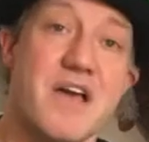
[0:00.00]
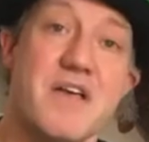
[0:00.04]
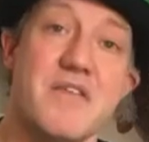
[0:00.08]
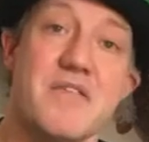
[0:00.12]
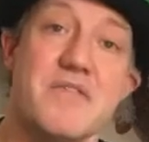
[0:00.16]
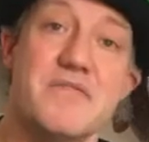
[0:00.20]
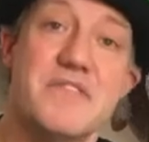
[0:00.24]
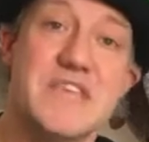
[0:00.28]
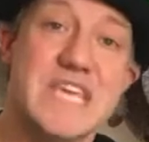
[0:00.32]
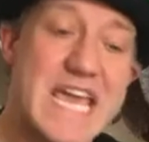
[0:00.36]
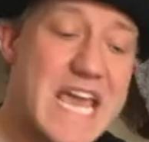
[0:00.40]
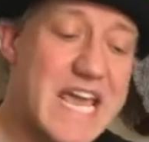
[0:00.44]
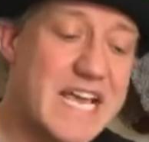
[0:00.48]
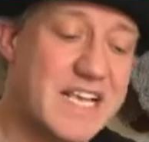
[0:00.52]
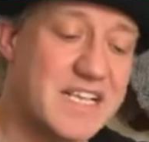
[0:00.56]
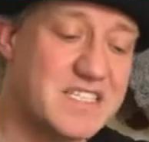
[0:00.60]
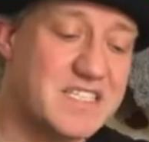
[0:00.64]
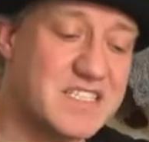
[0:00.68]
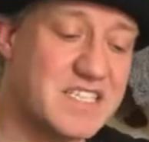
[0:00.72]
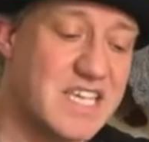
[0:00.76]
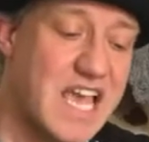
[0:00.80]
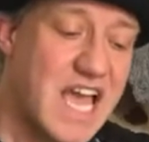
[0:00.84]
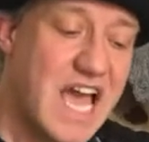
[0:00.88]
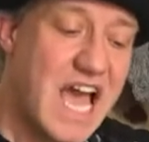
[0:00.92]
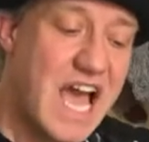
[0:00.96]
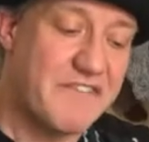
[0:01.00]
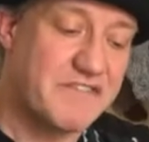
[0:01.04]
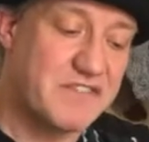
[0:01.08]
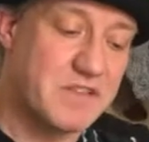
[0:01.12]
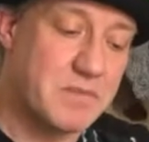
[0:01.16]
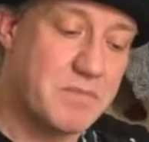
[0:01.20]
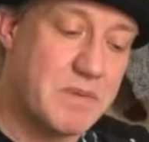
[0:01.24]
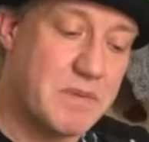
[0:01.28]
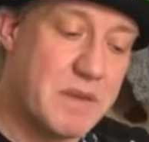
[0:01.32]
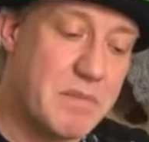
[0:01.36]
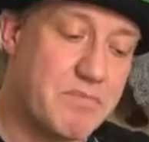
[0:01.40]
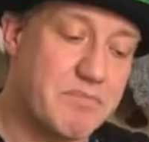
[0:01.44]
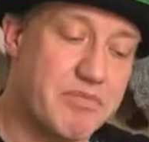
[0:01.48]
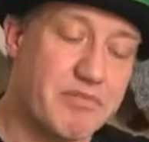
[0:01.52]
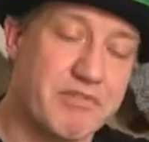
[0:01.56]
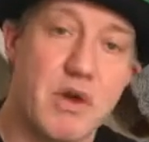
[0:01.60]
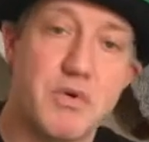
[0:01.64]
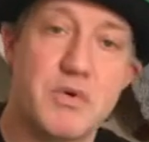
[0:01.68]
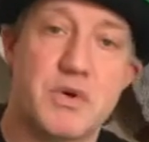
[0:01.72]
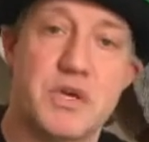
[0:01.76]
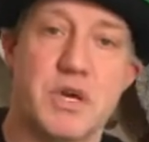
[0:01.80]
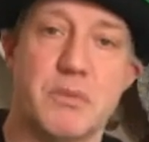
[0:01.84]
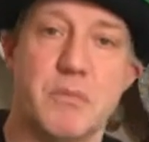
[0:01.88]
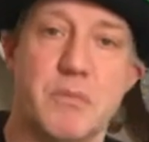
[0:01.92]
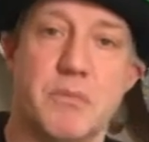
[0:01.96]
The eggs have to be
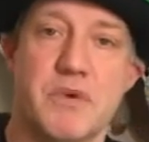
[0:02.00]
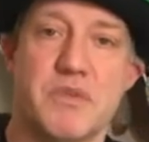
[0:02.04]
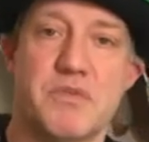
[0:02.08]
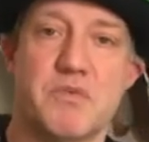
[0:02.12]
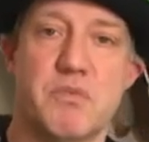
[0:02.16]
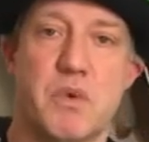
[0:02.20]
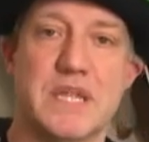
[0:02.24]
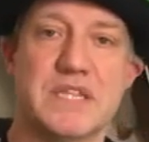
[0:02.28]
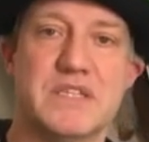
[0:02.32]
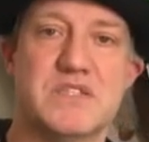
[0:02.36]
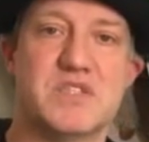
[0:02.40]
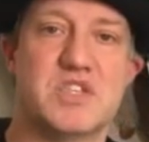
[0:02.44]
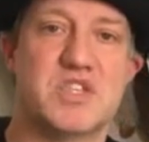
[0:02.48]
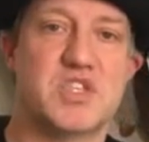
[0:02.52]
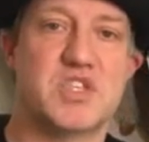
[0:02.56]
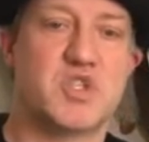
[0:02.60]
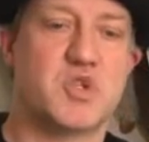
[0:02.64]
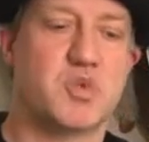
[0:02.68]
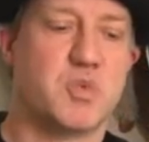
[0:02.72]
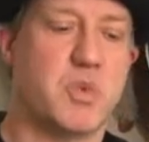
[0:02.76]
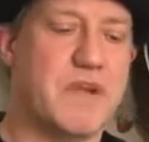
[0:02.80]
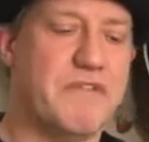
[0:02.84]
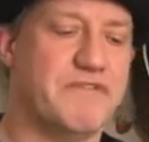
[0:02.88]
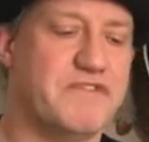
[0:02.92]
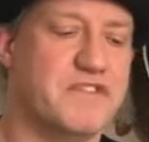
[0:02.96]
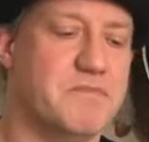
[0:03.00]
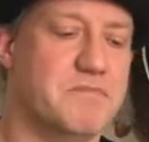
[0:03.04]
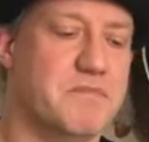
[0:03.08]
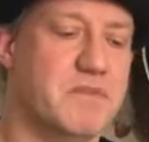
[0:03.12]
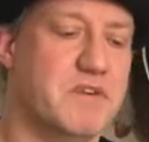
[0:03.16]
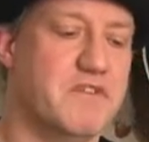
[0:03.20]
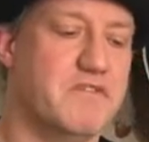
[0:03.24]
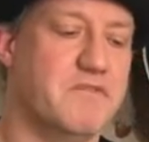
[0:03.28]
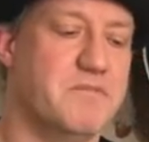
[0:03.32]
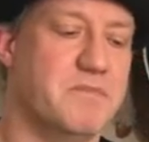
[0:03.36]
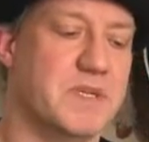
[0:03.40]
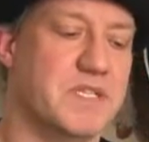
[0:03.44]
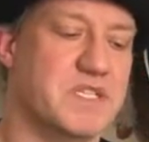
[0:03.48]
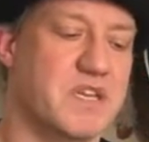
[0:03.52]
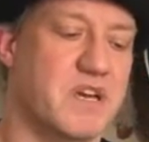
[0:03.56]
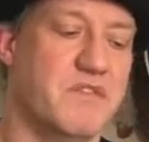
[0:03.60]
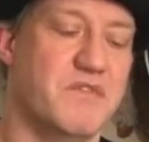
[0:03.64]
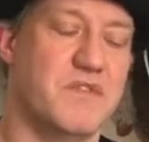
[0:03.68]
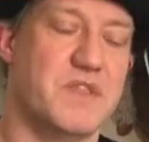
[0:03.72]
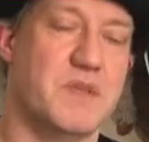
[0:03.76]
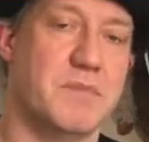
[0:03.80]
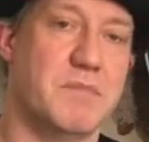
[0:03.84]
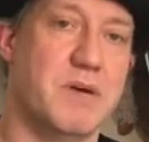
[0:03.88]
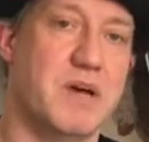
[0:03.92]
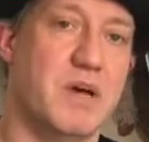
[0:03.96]
broken with one swift movement over the
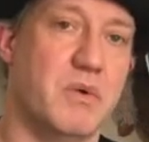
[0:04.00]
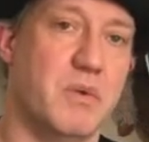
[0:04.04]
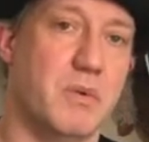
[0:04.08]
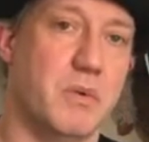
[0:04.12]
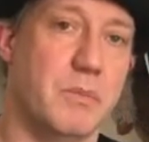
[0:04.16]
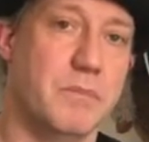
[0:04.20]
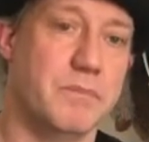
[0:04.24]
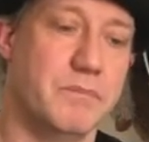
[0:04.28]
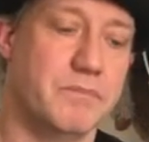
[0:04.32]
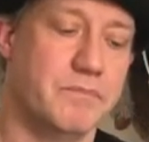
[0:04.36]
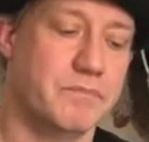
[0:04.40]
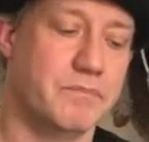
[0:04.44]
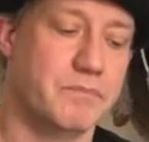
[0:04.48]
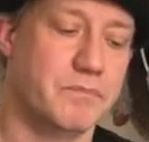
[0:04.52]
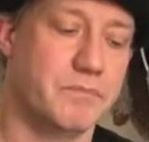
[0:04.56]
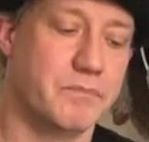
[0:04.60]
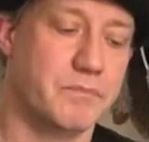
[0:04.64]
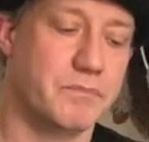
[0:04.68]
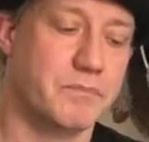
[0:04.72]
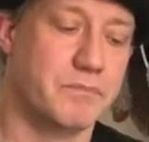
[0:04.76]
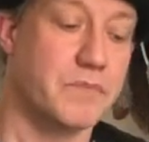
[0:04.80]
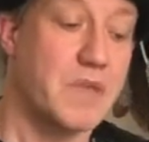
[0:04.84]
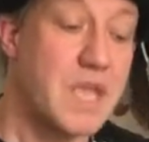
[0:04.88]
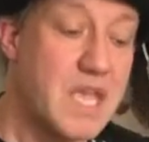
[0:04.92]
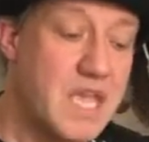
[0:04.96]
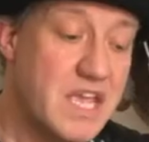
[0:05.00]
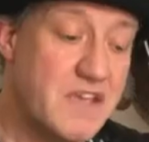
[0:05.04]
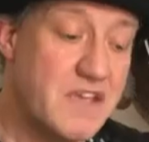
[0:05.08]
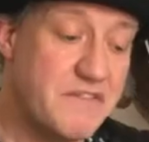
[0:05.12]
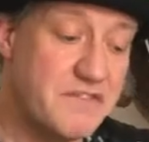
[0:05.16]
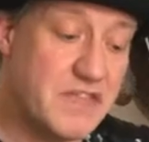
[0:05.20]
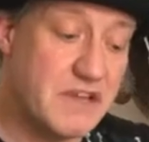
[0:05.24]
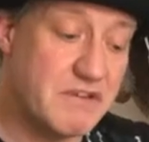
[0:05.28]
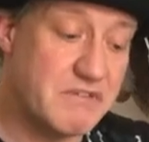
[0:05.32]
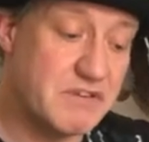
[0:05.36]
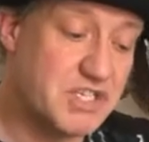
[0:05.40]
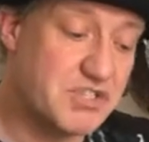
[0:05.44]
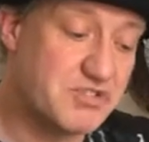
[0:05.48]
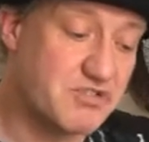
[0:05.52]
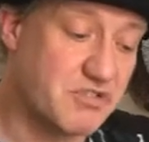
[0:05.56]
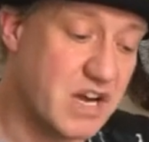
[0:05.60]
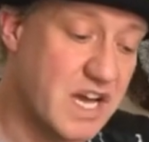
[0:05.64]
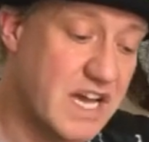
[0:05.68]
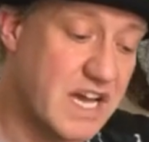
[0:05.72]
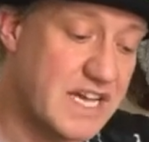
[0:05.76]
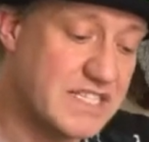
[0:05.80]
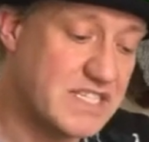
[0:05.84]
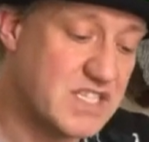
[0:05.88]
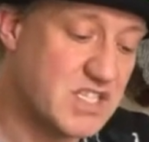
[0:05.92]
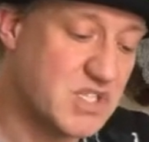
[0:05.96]
bowl. If there is
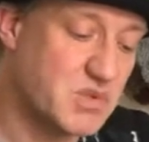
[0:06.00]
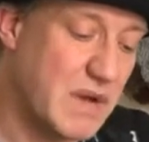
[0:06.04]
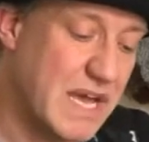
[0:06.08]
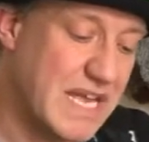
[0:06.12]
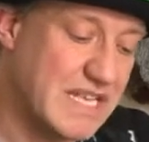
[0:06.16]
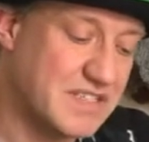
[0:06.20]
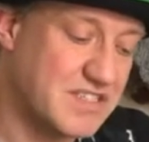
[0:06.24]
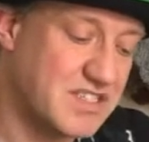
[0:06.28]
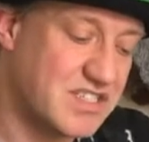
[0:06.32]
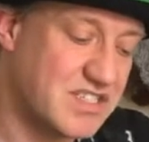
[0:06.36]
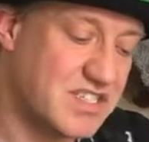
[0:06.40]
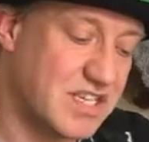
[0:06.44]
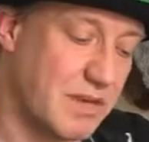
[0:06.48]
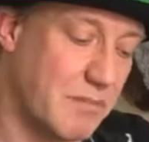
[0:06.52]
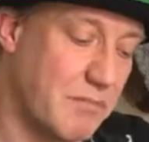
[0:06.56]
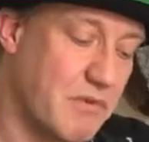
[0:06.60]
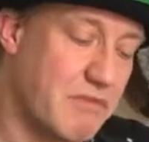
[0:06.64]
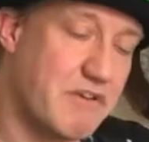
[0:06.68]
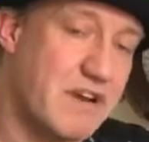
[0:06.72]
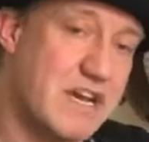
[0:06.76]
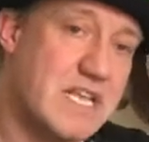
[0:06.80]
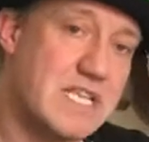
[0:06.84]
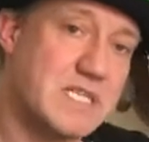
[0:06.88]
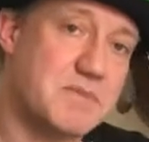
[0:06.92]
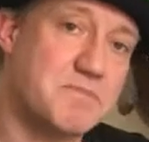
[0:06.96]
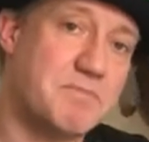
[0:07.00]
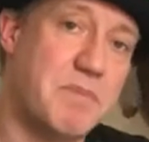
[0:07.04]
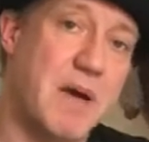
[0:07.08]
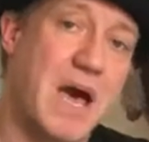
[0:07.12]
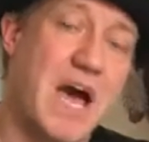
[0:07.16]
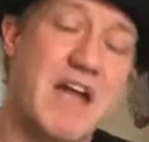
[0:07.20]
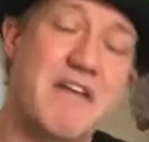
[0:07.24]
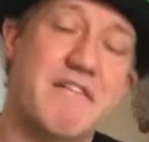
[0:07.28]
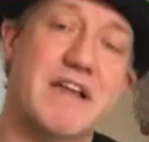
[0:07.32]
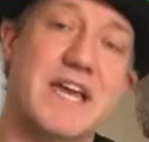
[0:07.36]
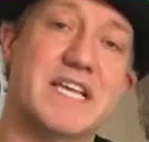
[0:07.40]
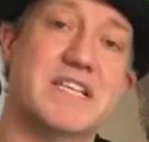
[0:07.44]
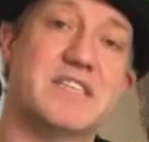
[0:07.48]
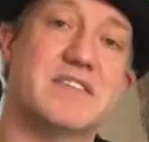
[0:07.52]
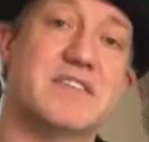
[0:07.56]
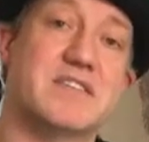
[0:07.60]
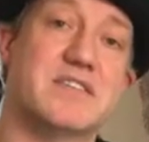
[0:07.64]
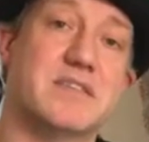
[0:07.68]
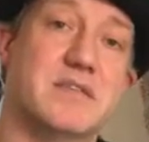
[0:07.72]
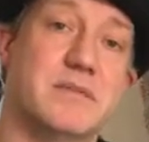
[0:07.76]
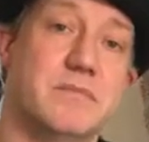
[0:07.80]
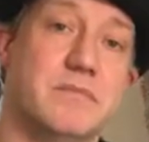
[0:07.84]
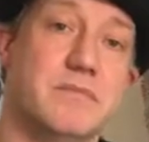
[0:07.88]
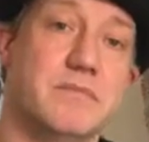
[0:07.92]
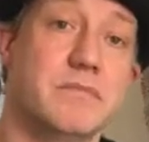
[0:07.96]
dried sweat somewhere in its pyrex,
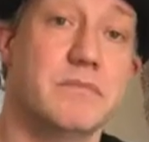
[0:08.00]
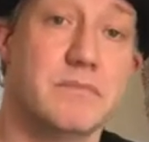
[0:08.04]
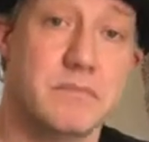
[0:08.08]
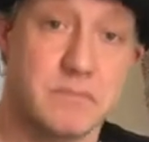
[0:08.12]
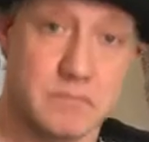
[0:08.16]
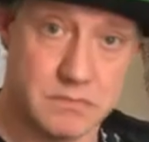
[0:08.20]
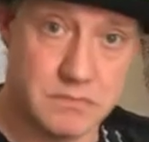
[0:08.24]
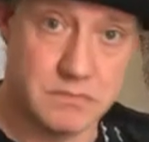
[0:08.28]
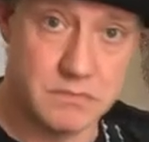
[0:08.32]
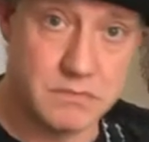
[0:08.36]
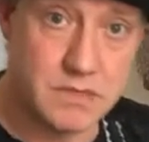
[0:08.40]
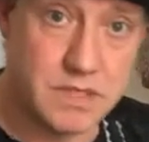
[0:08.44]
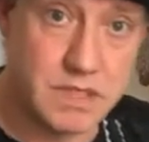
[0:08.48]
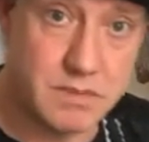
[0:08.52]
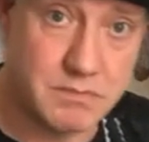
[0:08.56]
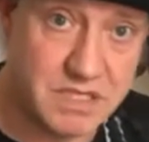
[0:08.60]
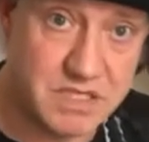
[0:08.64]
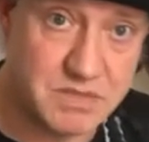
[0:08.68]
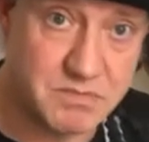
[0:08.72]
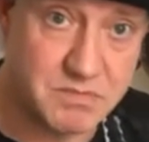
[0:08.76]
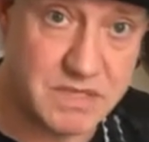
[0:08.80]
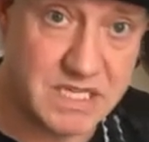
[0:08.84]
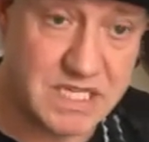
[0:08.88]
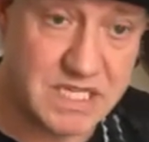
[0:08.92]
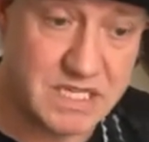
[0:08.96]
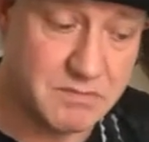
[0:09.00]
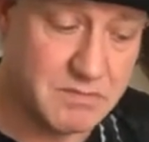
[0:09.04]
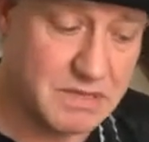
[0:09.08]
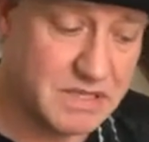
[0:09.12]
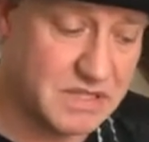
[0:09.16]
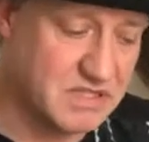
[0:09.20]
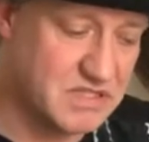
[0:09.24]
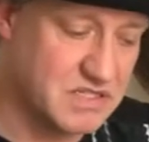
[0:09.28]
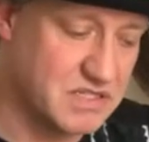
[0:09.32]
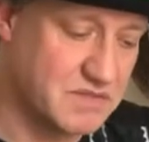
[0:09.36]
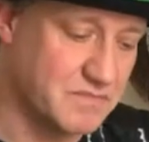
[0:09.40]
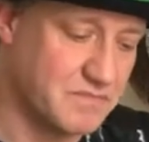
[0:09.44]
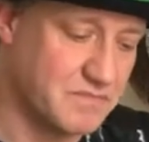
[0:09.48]
it must be your mother's.